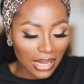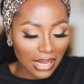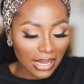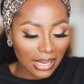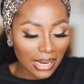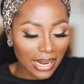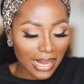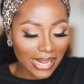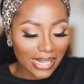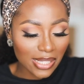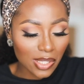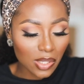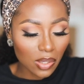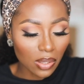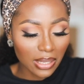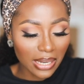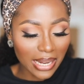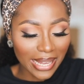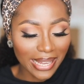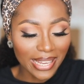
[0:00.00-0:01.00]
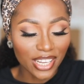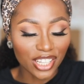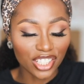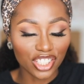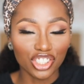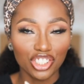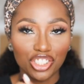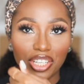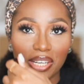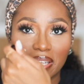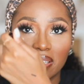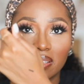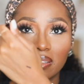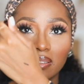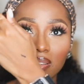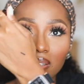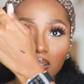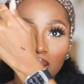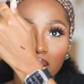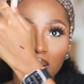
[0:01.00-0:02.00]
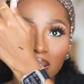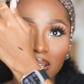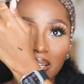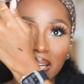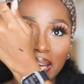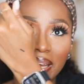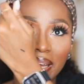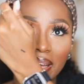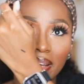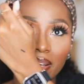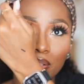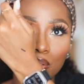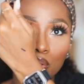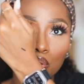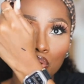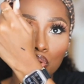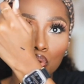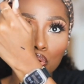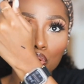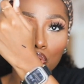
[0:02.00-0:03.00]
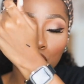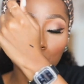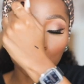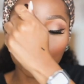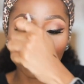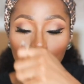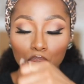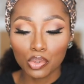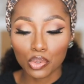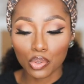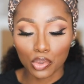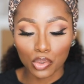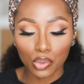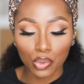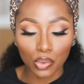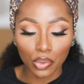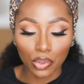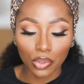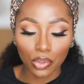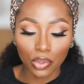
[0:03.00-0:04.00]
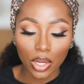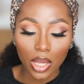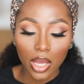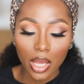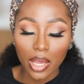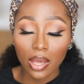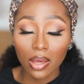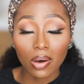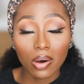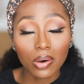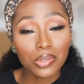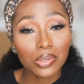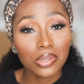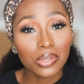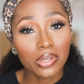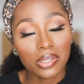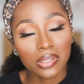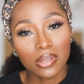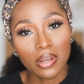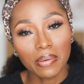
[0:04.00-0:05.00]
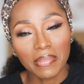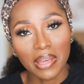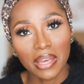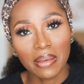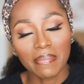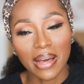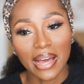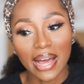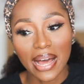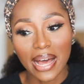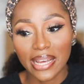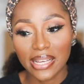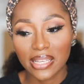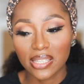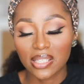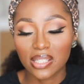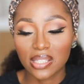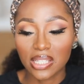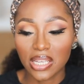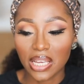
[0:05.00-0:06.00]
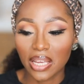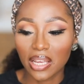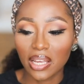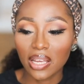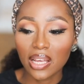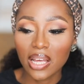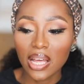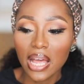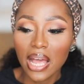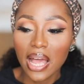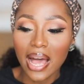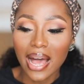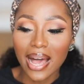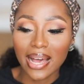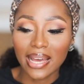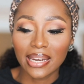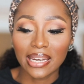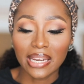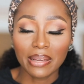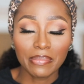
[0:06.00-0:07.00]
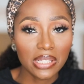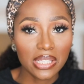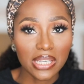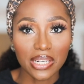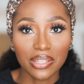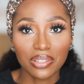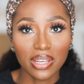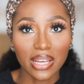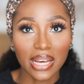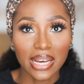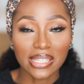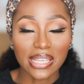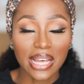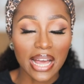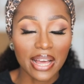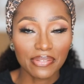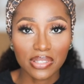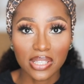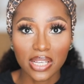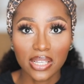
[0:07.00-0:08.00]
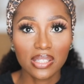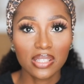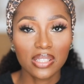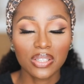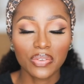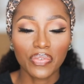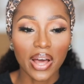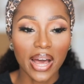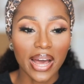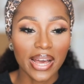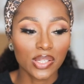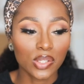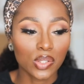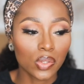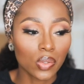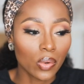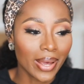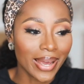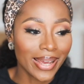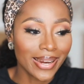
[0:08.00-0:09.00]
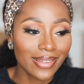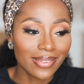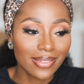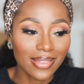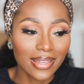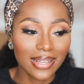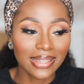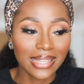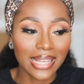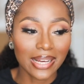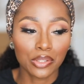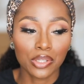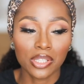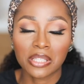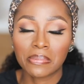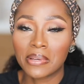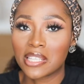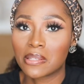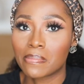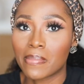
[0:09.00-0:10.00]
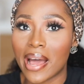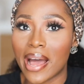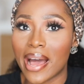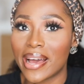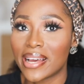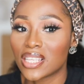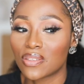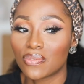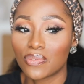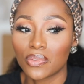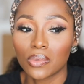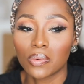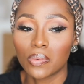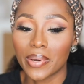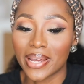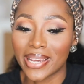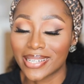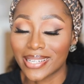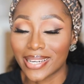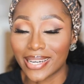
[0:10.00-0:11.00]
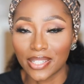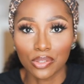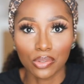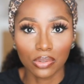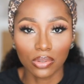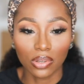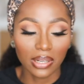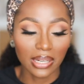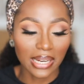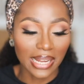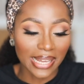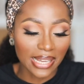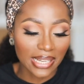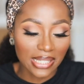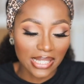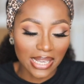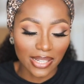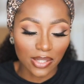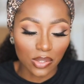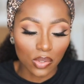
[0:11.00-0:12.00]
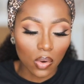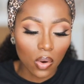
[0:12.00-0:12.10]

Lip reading: glides on like a gel. Like, so good. It also does not make my eyes sting, and let me tell you guys, I have sensitive eyes, so anything that just makes my eyes feel weird, I do not like it at